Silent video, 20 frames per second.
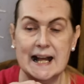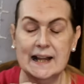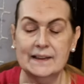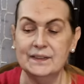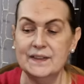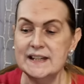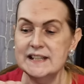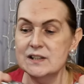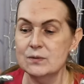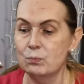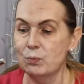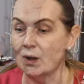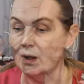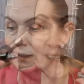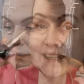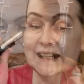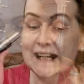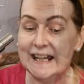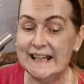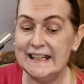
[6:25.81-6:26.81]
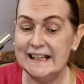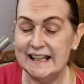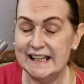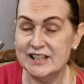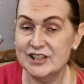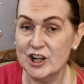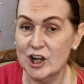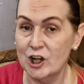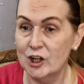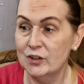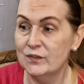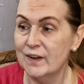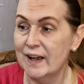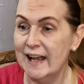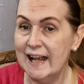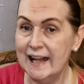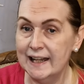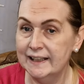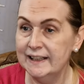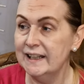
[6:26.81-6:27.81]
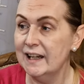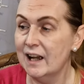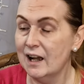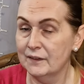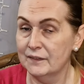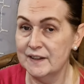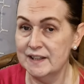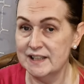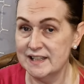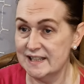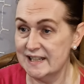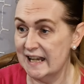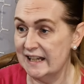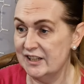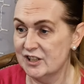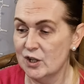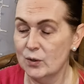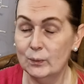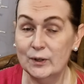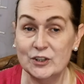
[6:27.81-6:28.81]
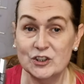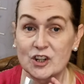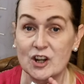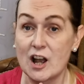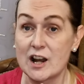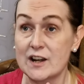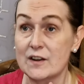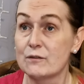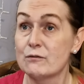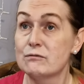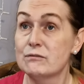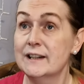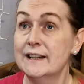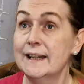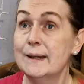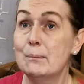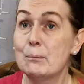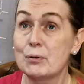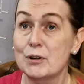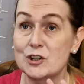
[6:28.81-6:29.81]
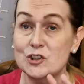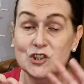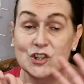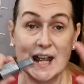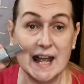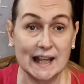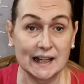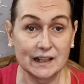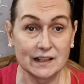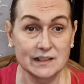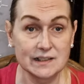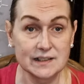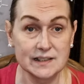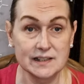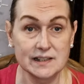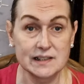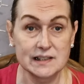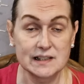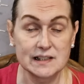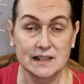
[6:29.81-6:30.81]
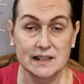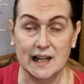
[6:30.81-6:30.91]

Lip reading: And this one, lay this over any other scent, which kind of really projects